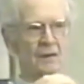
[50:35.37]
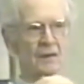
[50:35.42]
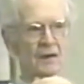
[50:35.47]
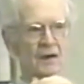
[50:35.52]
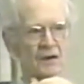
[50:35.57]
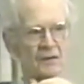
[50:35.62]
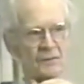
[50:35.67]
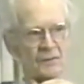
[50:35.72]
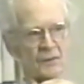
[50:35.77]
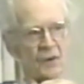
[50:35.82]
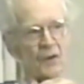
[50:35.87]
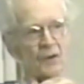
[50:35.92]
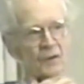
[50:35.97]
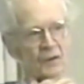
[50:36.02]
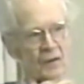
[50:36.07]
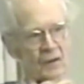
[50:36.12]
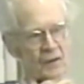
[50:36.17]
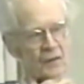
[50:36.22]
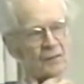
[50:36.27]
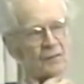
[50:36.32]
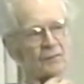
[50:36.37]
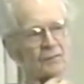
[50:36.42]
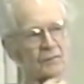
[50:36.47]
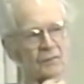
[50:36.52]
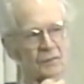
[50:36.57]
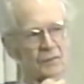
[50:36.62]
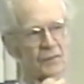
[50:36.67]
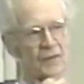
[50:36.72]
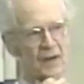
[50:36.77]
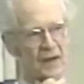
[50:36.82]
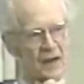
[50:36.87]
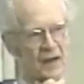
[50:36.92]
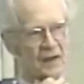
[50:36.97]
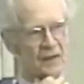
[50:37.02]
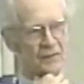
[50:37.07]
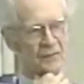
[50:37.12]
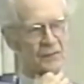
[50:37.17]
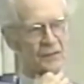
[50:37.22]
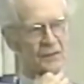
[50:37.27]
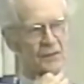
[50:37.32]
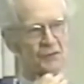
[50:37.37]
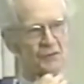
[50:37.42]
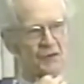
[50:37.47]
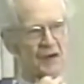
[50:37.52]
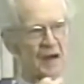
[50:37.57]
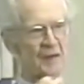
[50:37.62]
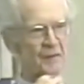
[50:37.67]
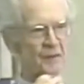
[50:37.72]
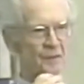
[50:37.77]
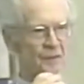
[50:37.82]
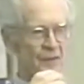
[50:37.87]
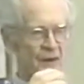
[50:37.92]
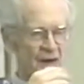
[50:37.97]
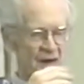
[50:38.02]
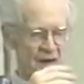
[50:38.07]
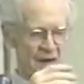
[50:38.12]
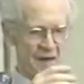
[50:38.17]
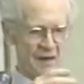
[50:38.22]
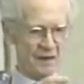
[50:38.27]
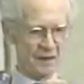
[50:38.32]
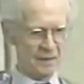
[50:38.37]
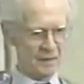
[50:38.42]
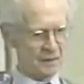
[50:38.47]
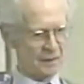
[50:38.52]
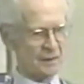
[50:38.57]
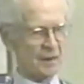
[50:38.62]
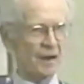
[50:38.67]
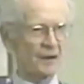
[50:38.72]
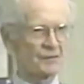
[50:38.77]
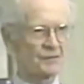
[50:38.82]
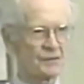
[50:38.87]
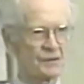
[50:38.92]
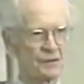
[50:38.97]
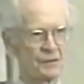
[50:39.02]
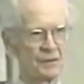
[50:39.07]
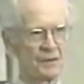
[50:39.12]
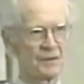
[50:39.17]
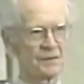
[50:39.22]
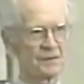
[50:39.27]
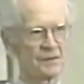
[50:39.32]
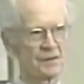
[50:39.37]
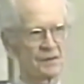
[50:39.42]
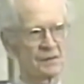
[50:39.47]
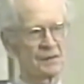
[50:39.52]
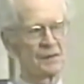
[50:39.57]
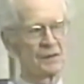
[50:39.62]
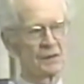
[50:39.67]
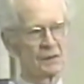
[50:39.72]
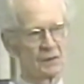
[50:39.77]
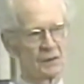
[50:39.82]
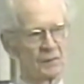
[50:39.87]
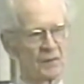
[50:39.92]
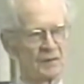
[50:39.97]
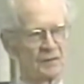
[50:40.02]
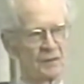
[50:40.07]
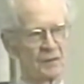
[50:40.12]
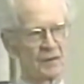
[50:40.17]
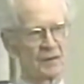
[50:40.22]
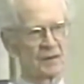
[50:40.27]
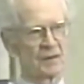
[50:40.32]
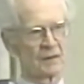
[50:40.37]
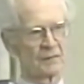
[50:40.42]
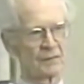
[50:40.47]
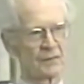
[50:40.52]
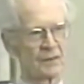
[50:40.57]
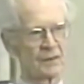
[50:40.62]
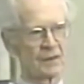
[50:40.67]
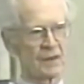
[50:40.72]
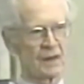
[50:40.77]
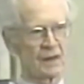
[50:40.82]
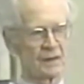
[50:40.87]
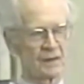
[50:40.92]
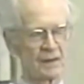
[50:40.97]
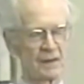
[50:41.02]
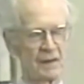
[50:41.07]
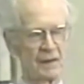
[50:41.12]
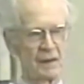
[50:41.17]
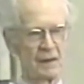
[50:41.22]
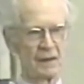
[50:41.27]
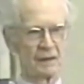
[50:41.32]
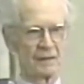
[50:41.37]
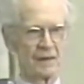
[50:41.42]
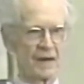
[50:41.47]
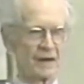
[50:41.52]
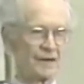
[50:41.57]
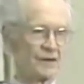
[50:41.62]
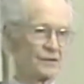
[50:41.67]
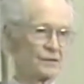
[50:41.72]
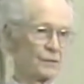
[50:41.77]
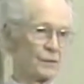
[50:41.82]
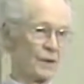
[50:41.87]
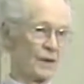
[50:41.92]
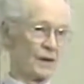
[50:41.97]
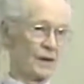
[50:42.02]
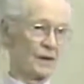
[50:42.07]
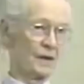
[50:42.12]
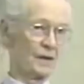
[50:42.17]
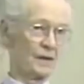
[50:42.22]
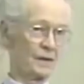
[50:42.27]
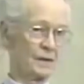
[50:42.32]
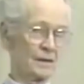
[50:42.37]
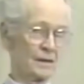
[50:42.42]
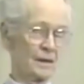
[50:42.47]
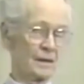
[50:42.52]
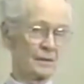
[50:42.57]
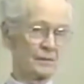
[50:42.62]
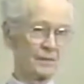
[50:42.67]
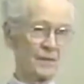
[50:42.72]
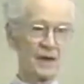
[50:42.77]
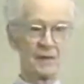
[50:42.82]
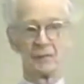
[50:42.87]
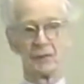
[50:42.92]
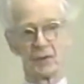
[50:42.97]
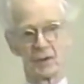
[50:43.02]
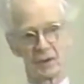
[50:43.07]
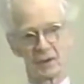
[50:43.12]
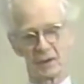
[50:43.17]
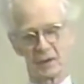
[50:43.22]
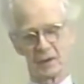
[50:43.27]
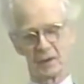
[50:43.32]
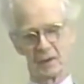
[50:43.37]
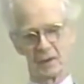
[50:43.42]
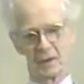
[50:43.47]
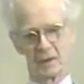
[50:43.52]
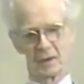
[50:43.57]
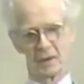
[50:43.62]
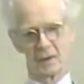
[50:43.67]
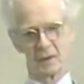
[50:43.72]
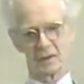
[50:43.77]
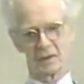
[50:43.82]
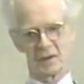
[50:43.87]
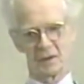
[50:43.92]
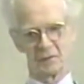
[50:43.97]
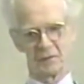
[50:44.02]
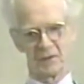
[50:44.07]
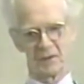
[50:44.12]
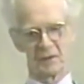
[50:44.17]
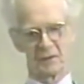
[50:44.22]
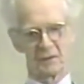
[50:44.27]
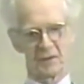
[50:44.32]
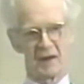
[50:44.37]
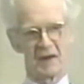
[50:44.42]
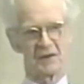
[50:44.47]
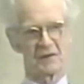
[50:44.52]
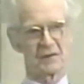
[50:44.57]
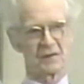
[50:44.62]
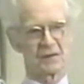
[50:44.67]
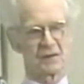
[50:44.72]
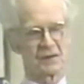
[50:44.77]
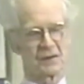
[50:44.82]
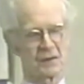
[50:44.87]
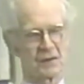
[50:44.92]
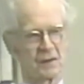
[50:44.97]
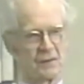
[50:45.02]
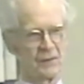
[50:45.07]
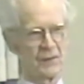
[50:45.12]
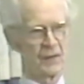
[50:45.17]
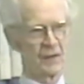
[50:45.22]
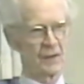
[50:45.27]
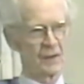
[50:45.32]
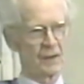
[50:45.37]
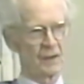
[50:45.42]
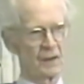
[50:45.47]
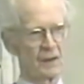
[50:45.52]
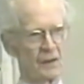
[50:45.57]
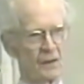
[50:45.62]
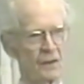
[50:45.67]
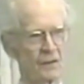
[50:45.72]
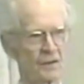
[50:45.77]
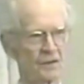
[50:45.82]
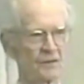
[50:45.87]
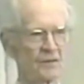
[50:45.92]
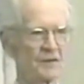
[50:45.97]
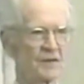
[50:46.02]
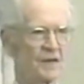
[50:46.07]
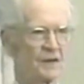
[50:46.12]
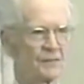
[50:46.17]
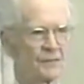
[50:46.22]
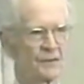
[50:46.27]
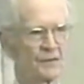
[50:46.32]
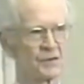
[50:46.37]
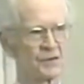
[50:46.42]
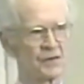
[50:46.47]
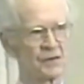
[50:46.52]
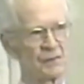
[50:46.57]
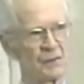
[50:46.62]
of vocal behavior shaped by consequences will be very different. And that is why uh, my book simply traces all of the differences